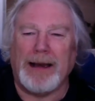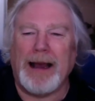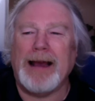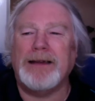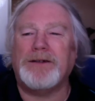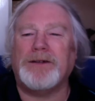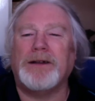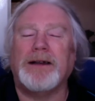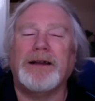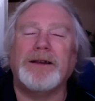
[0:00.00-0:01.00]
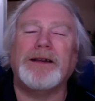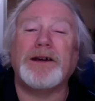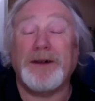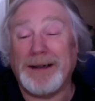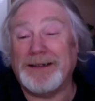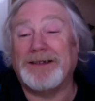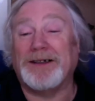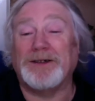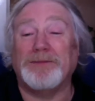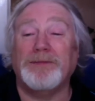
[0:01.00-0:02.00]
Hence the
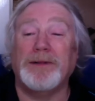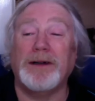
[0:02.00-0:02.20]
criticism